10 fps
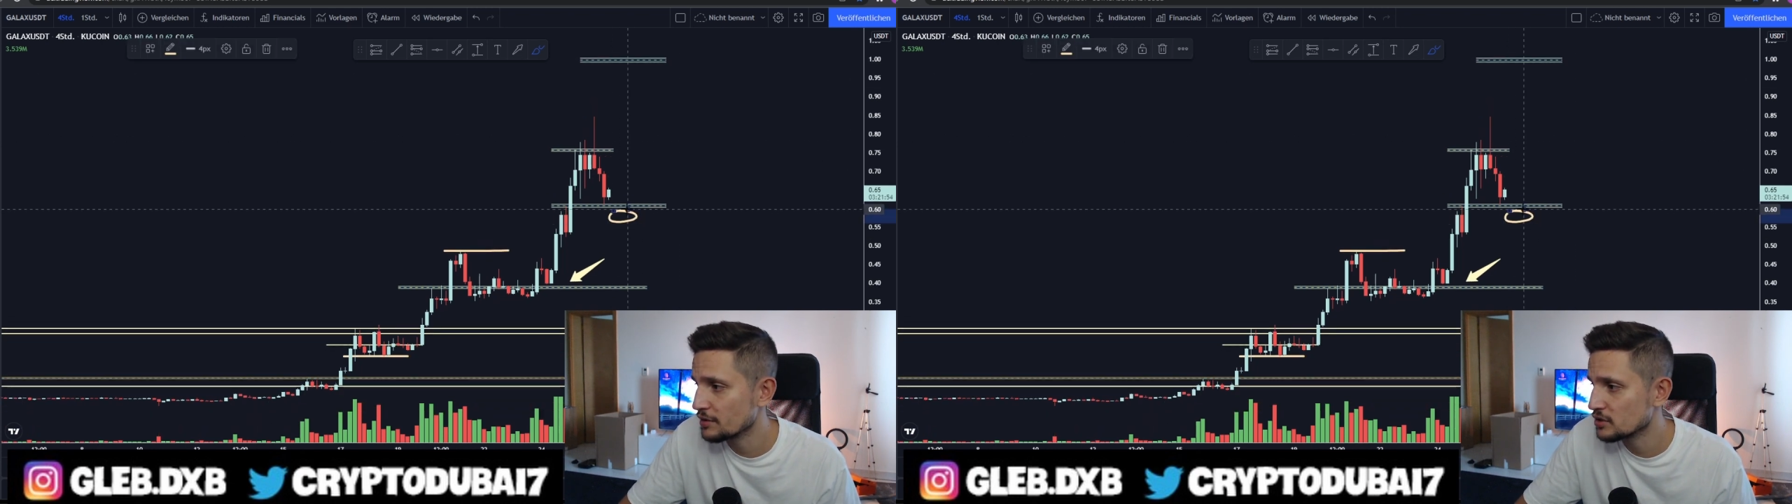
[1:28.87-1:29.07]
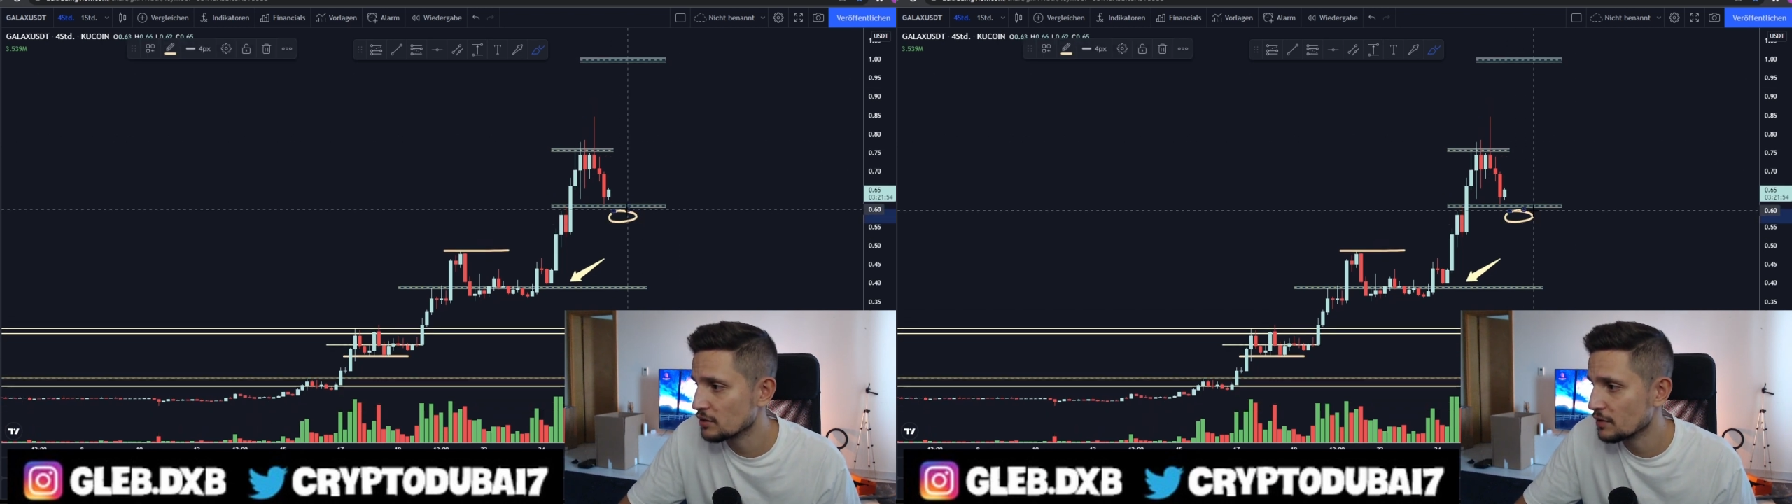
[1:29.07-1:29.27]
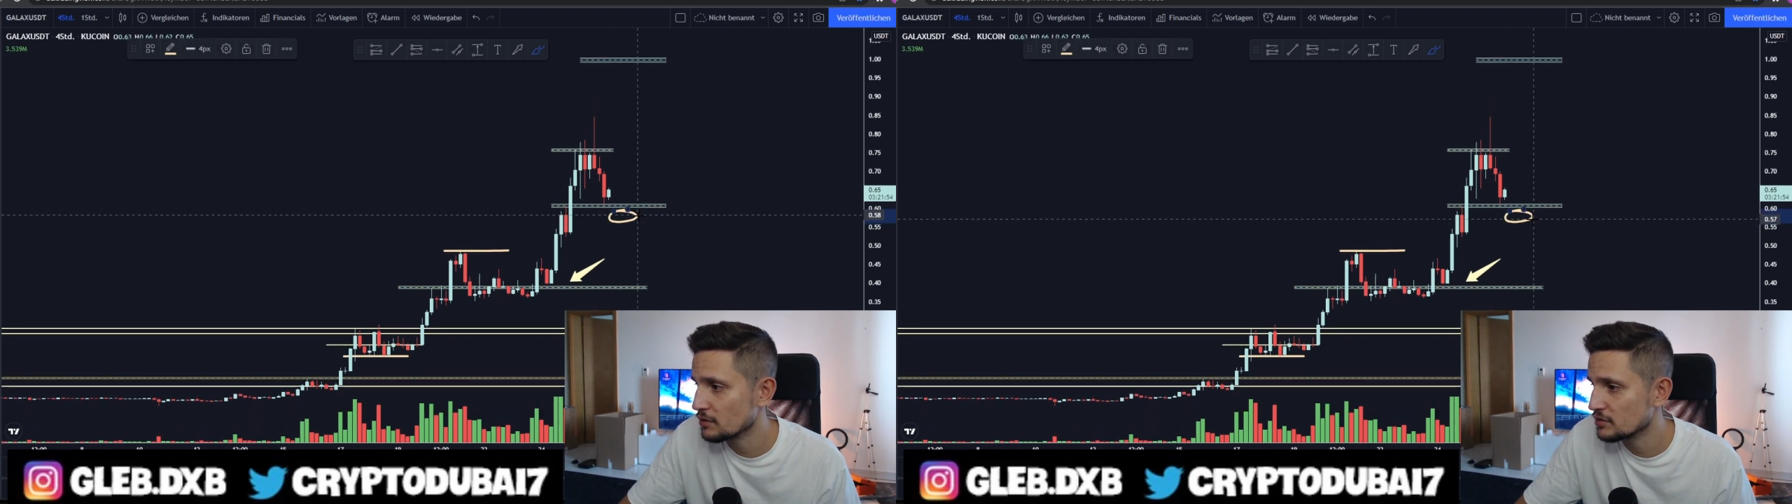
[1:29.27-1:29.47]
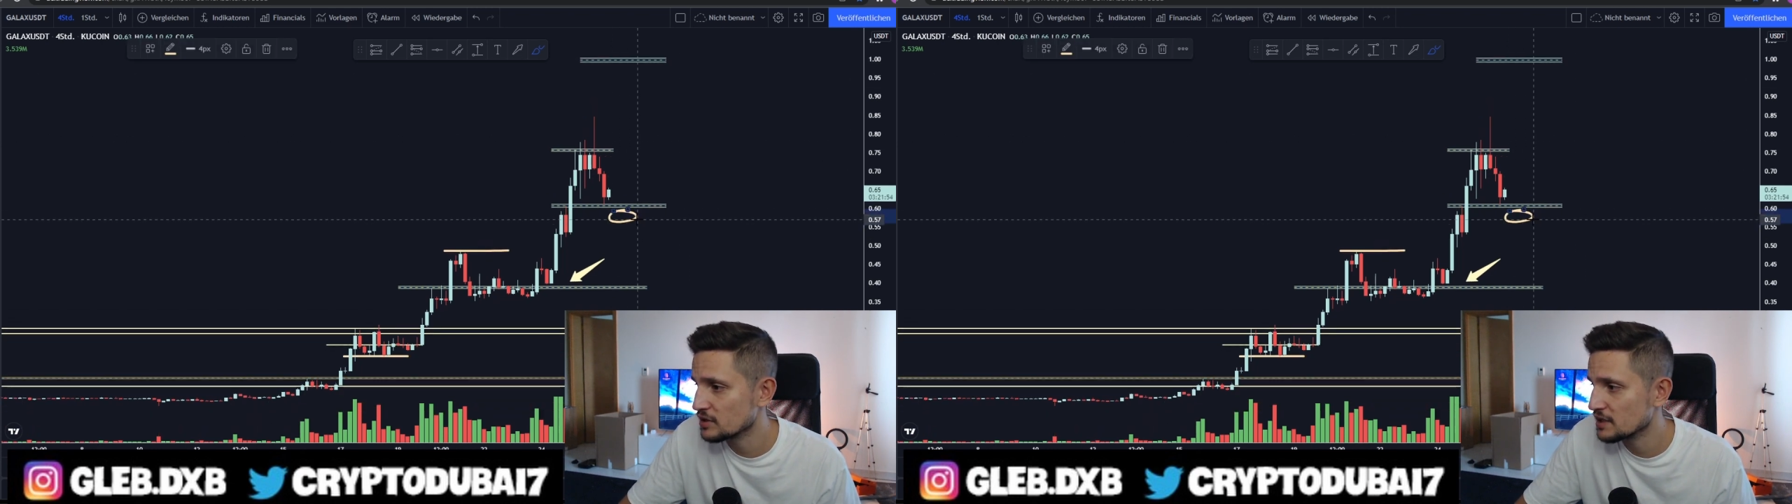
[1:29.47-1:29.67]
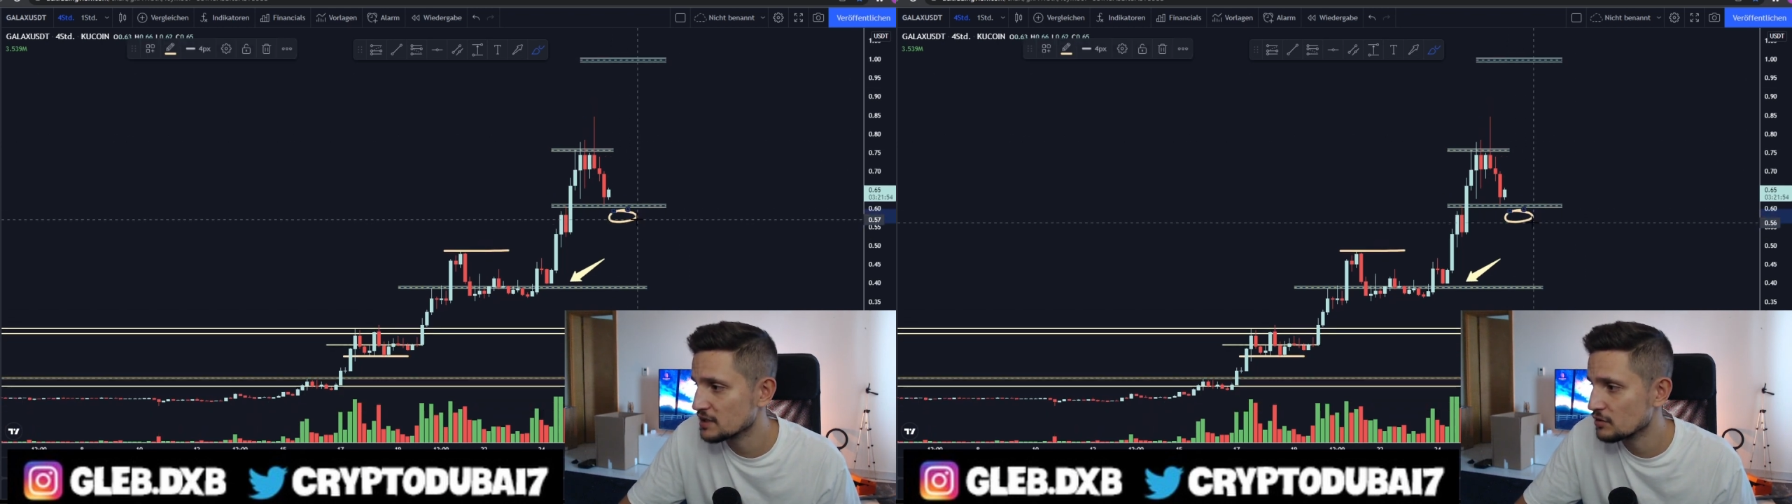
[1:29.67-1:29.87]
somewhere around
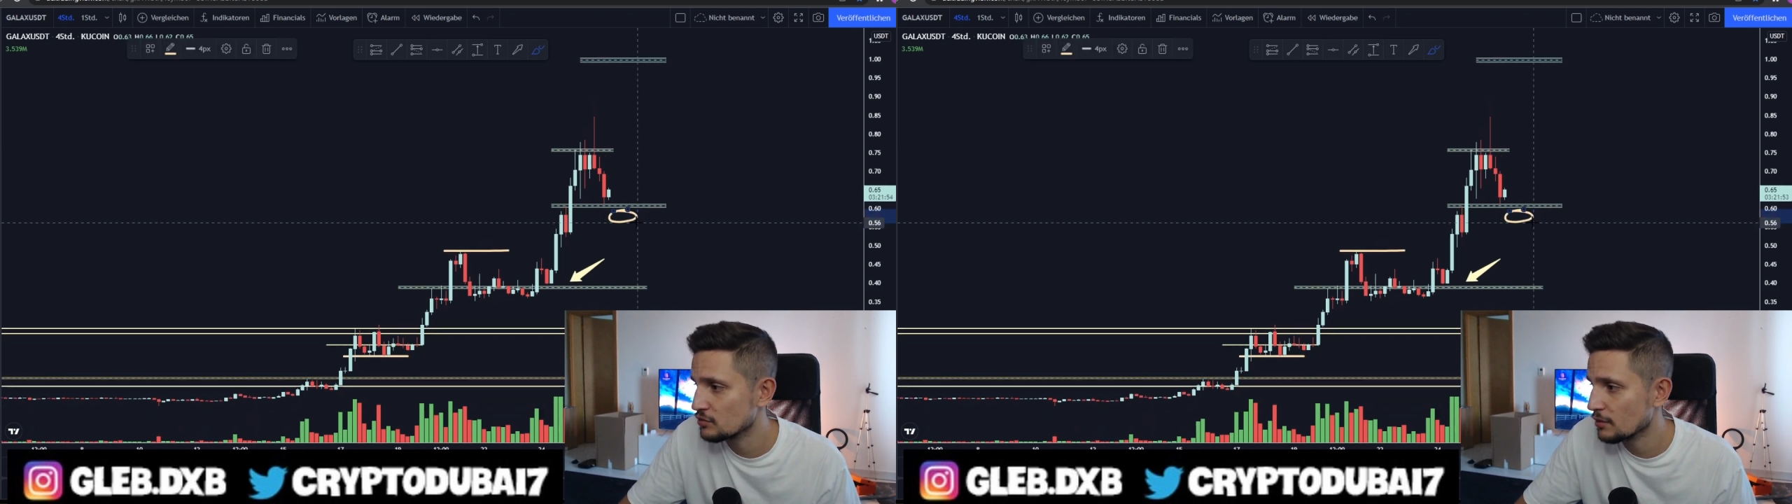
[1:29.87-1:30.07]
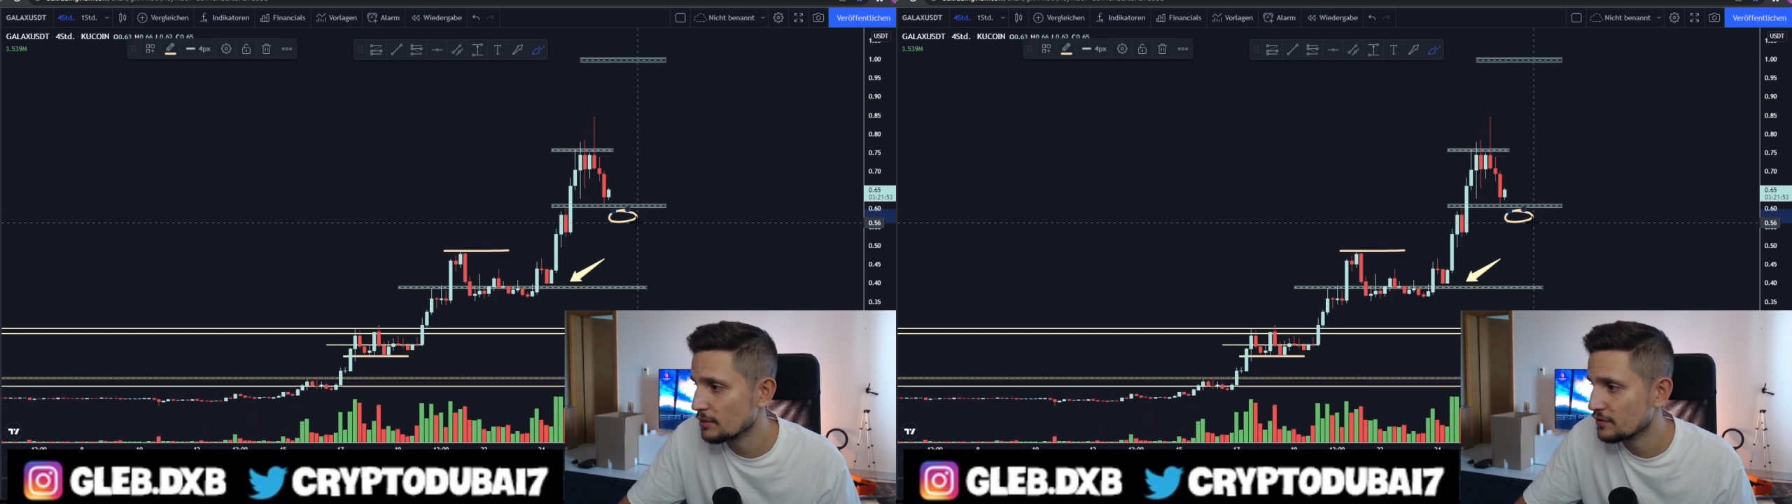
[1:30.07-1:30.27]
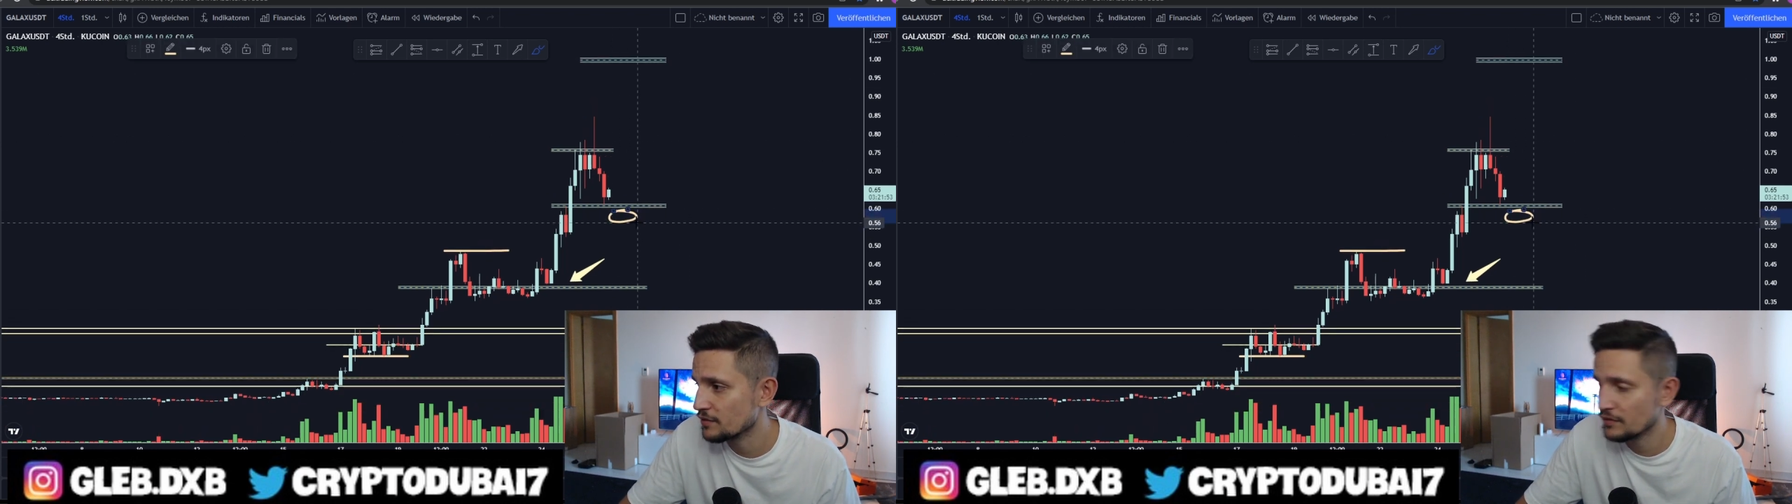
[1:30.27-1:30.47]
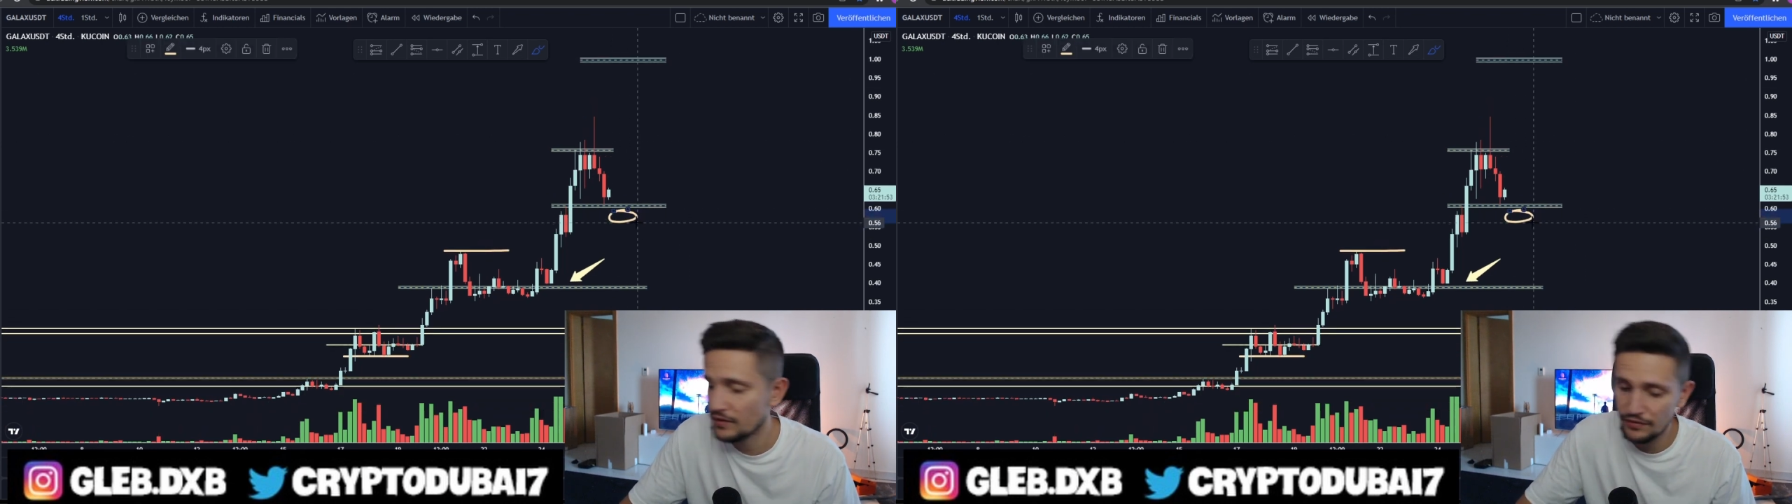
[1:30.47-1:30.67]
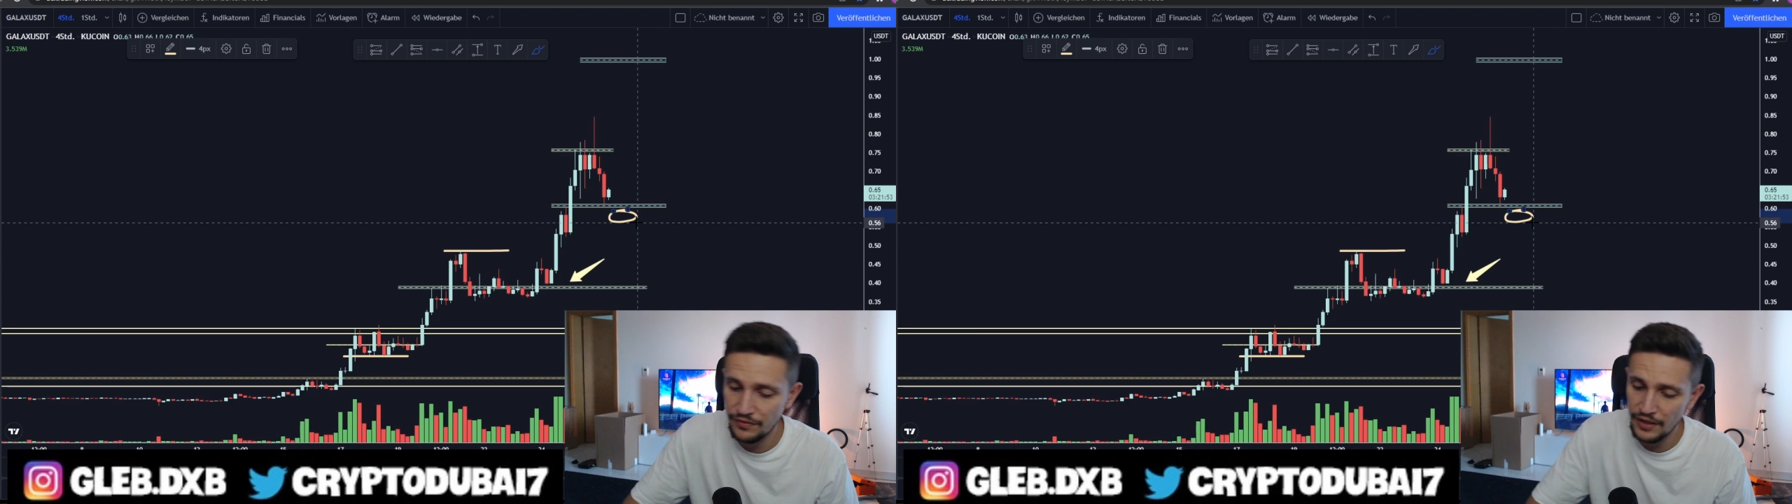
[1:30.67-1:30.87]
60 to about
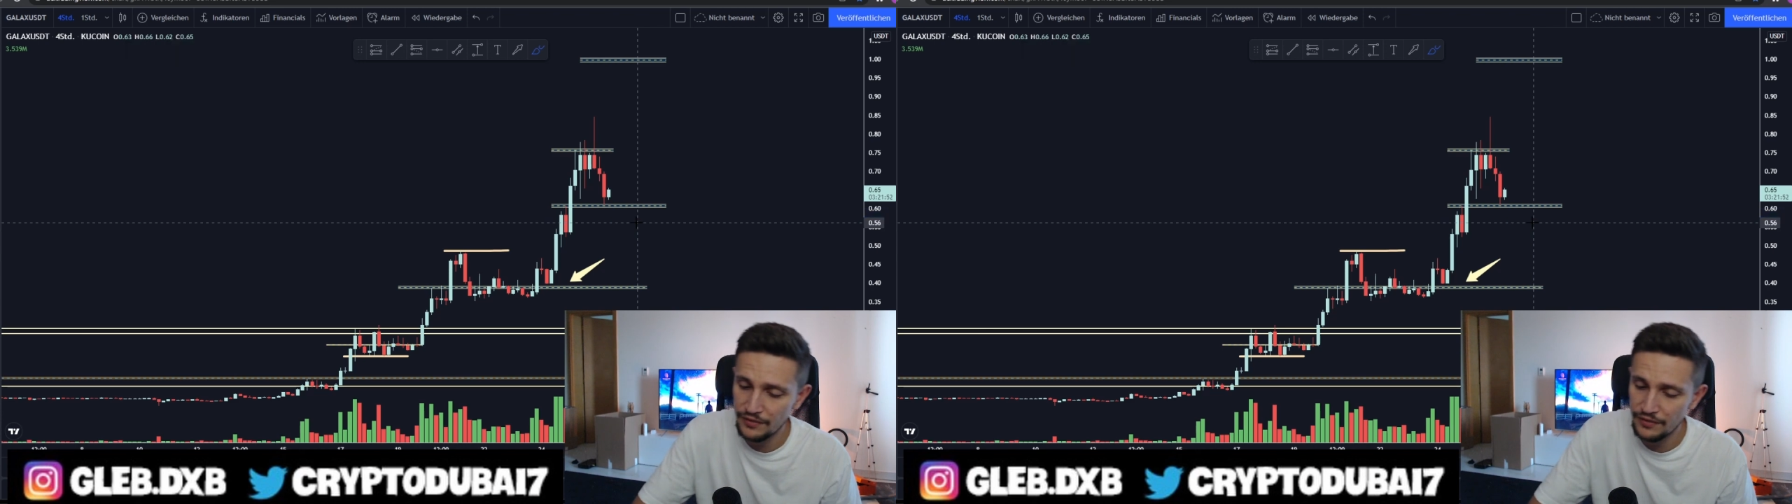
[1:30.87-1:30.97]
55,